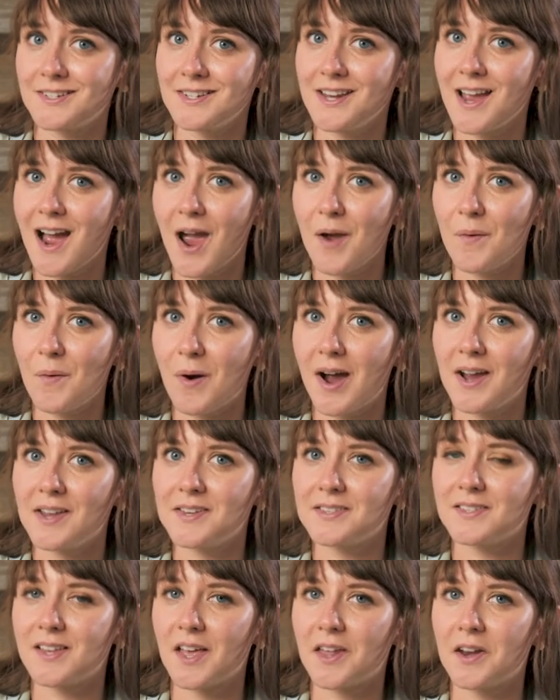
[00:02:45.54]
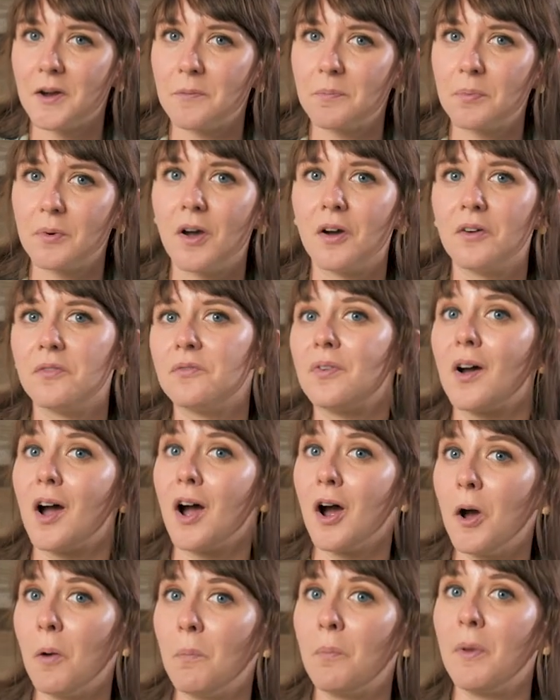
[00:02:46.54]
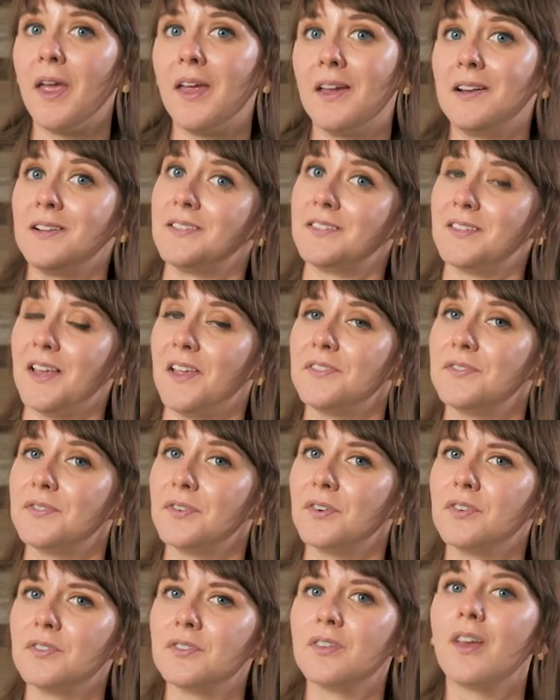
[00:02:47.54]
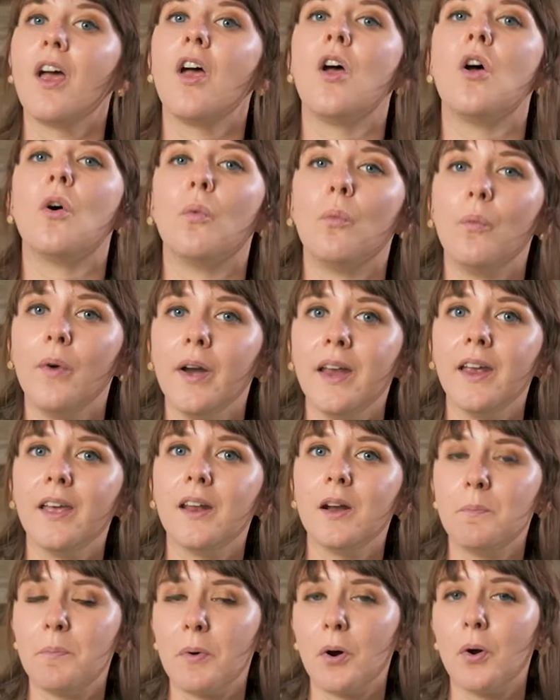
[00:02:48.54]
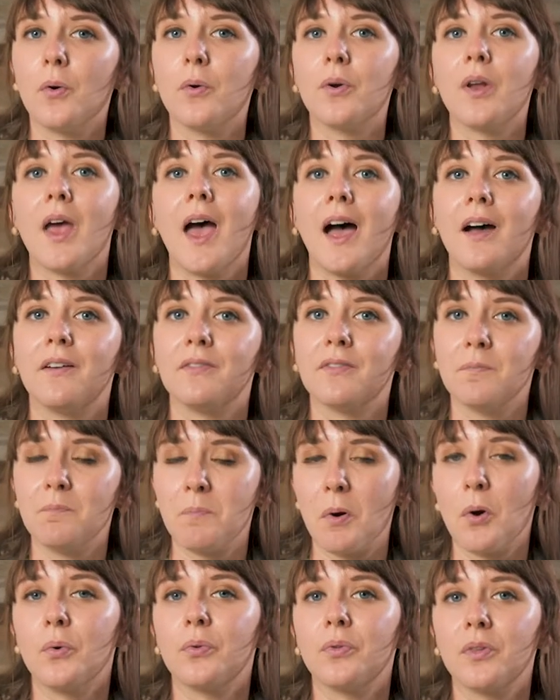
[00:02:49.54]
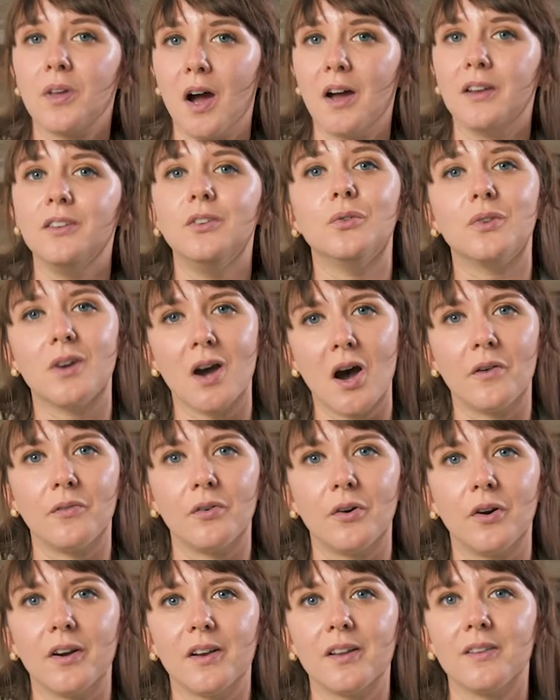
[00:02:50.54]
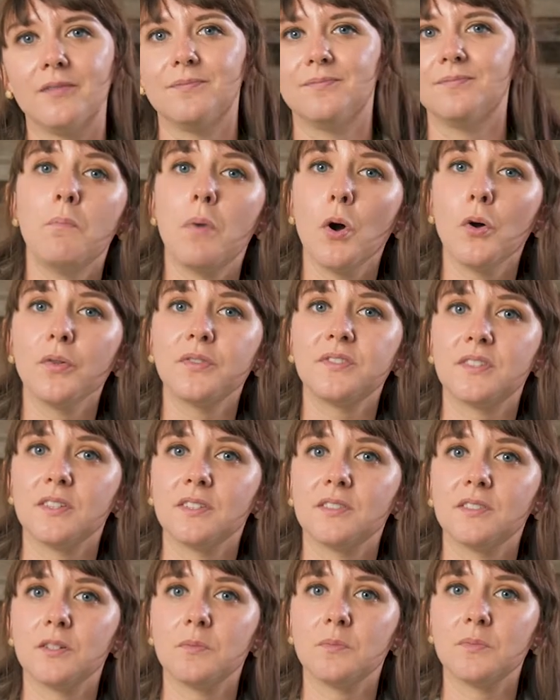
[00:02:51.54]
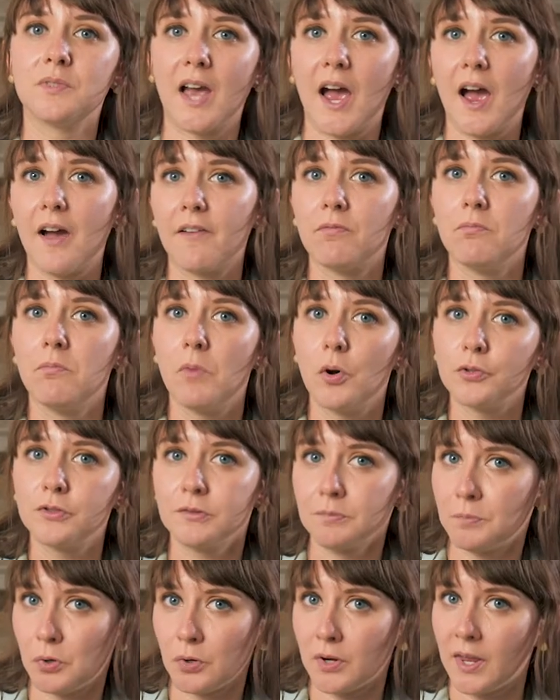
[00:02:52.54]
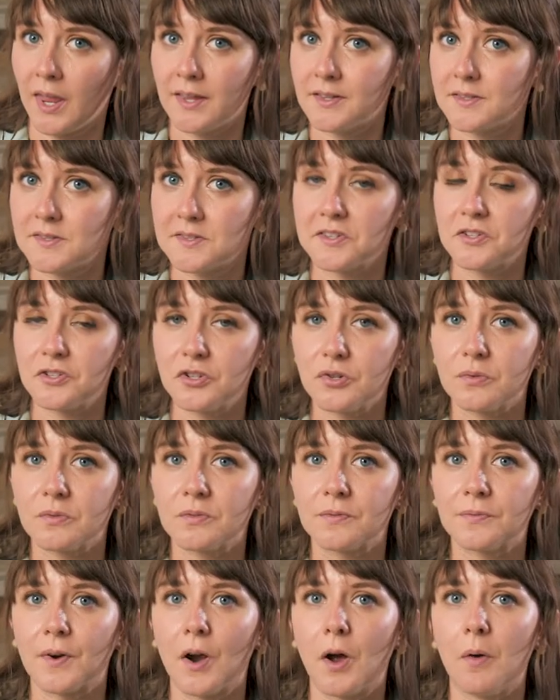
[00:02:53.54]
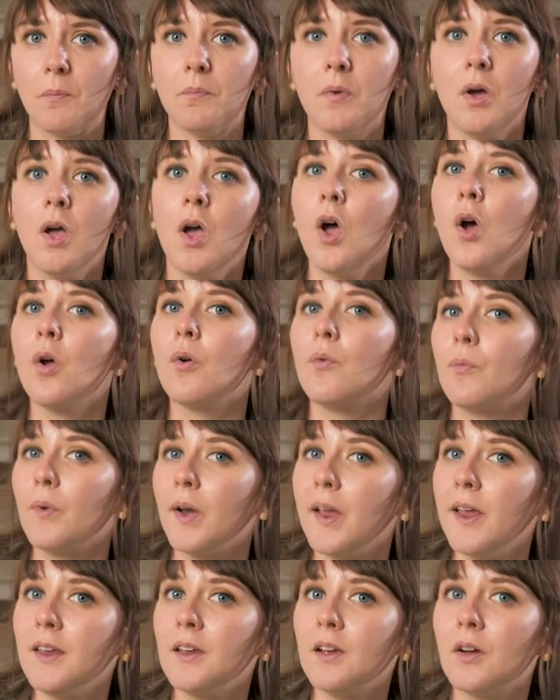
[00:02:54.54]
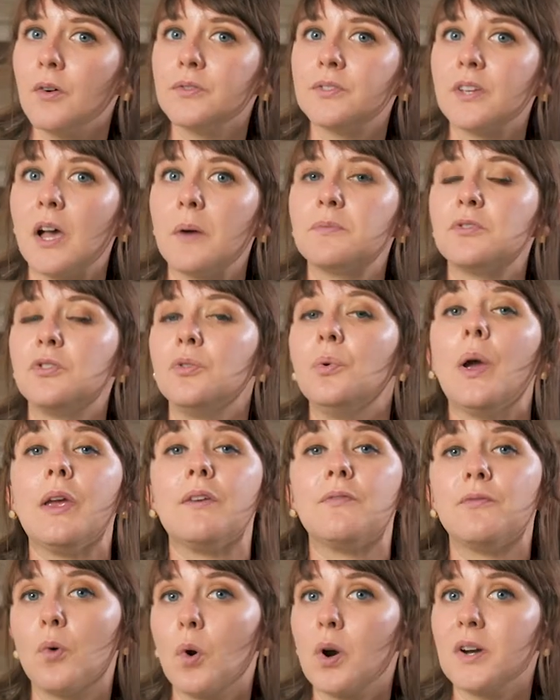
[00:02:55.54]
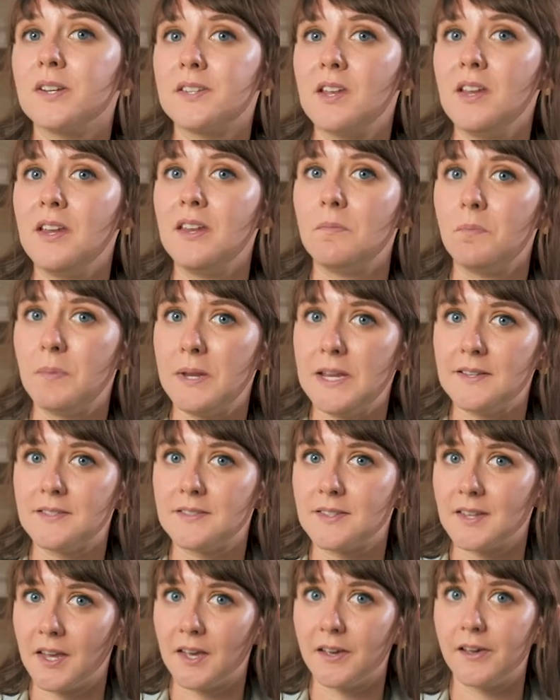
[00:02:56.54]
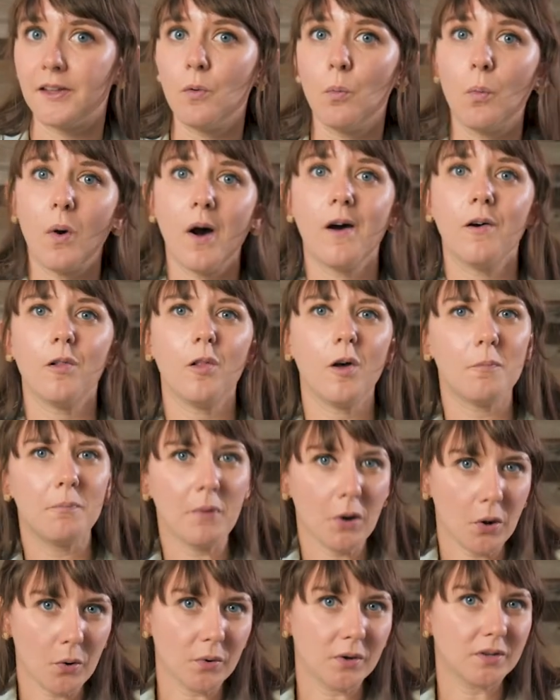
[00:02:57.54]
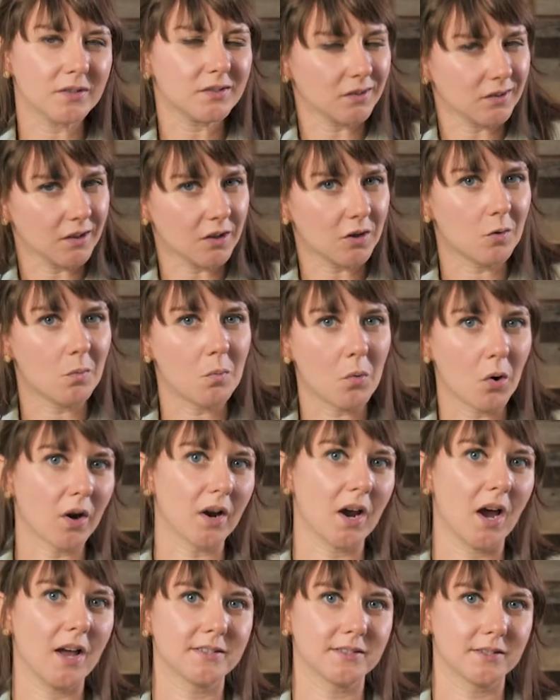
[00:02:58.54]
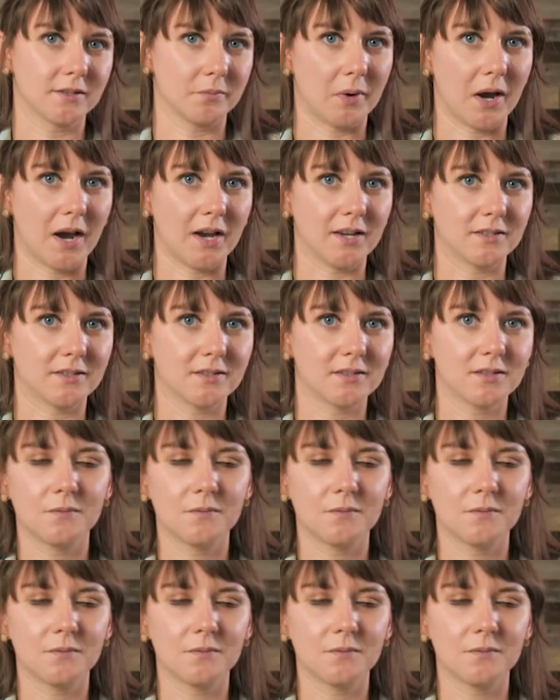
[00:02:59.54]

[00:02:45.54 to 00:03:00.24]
D I Y setup of hub and sensors, Ring and Abode have both got you covered. Both systems have multiple kits to choose from. Ring goes up to a fourteen-piece kit, while Abode is a little more customized.